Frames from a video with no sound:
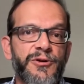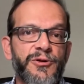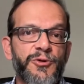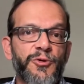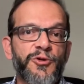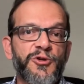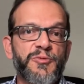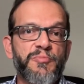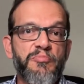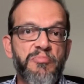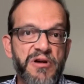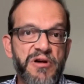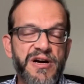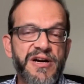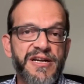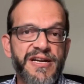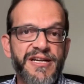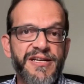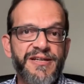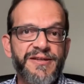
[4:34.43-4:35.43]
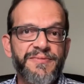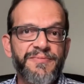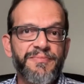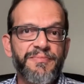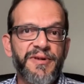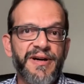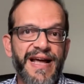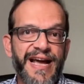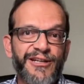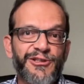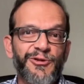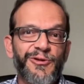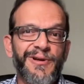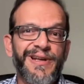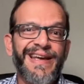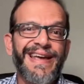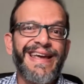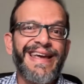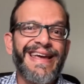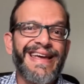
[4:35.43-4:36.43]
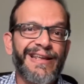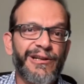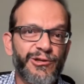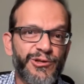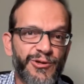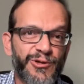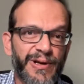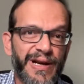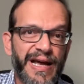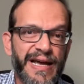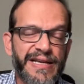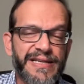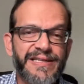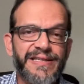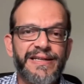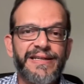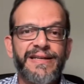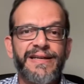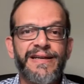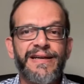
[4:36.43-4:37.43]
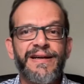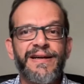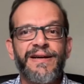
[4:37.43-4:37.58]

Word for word: don't burn it but actually aerosolize it